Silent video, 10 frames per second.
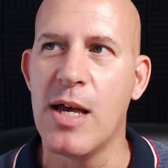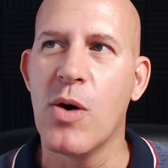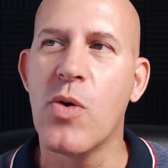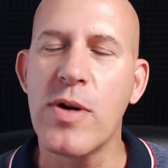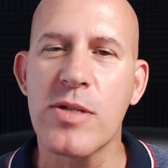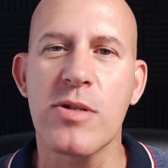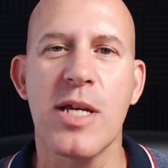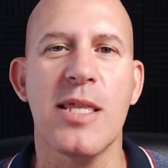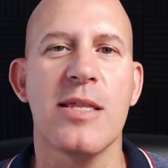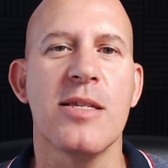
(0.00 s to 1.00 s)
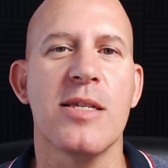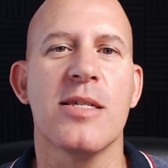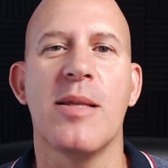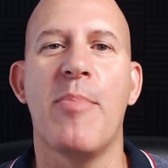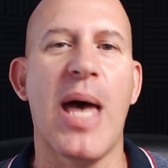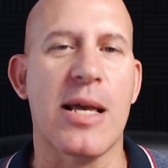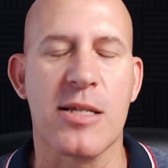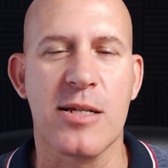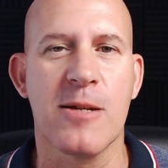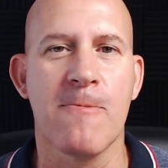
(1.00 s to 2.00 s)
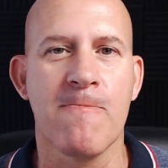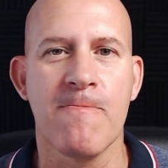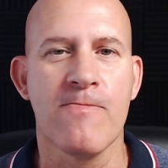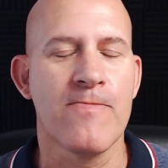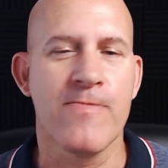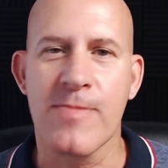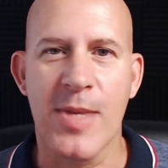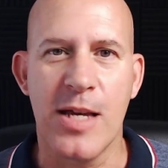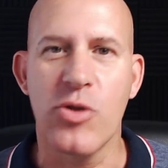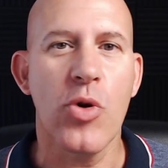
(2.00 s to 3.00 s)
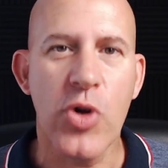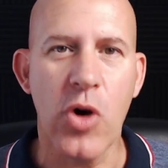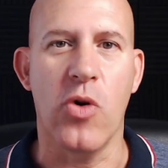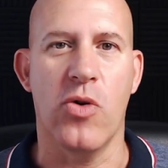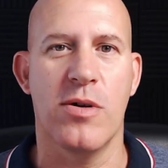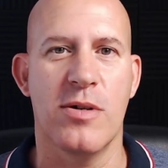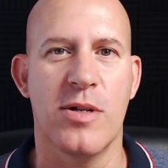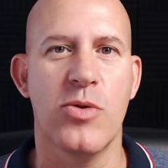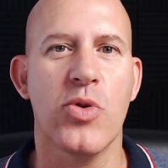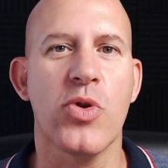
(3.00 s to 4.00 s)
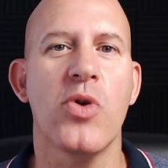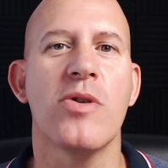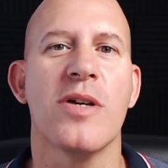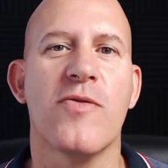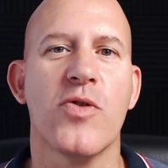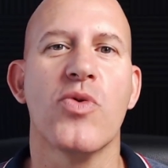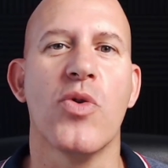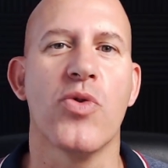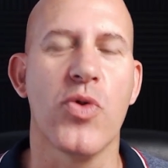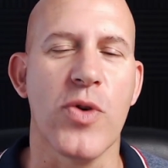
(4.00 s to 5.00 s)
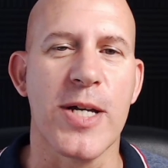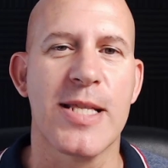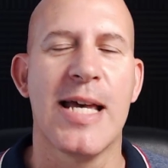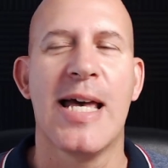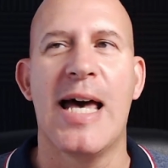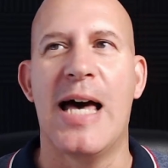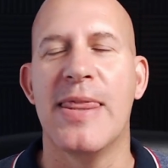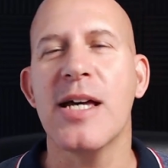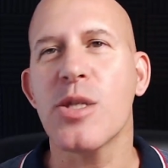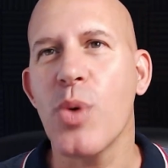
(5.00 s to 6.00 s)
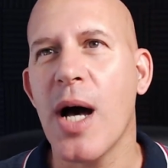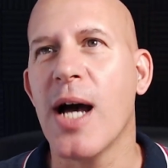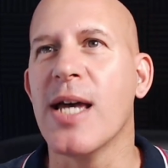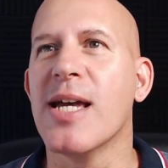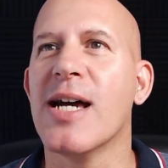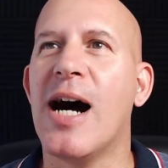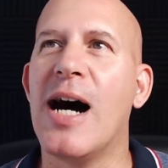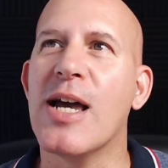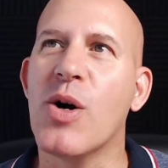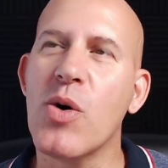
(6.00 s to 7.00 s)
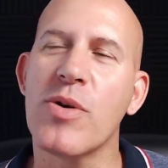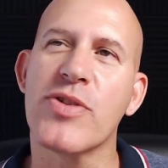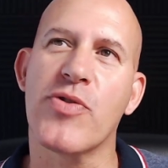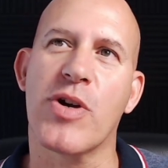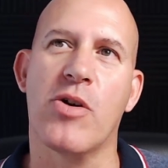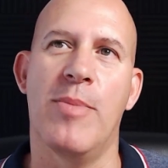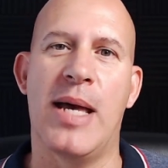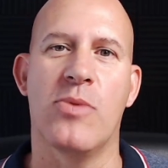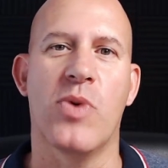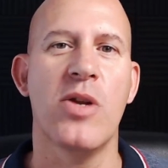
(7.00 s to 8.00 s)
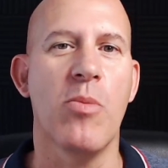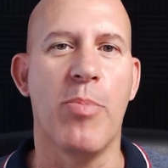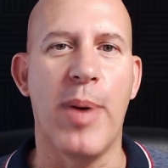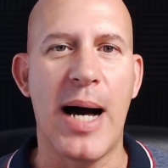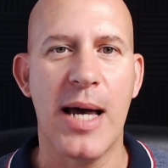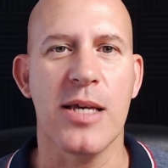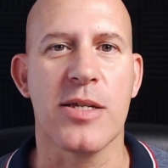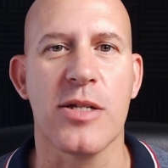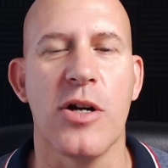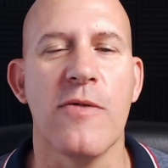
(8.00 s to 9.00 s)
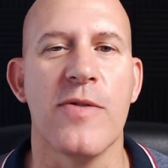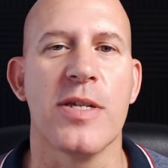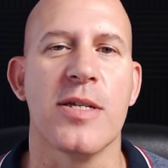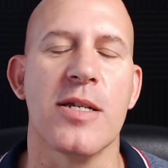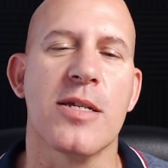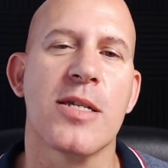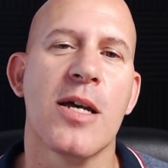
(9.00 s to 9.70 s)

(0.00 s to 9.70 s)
Who is to say that this is the best? You don't know. You don't know if you don't do it. And that's why I always recommend, when you buy services